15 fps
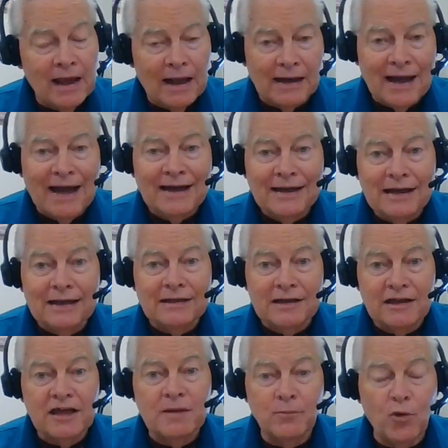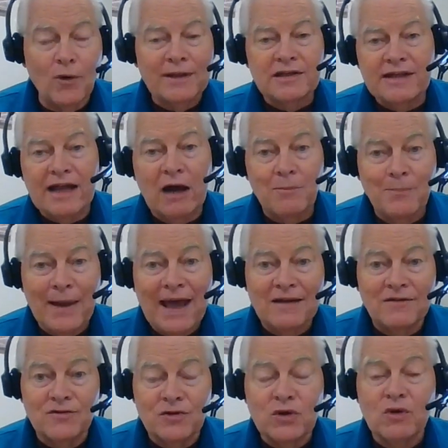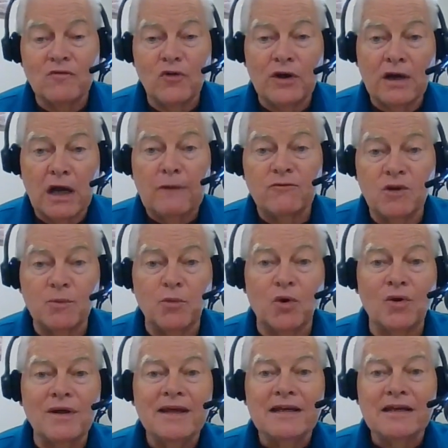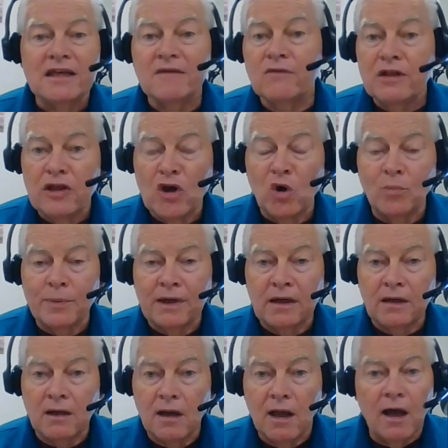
and kind of get the key points down pat until you're very comfortable giving the opening.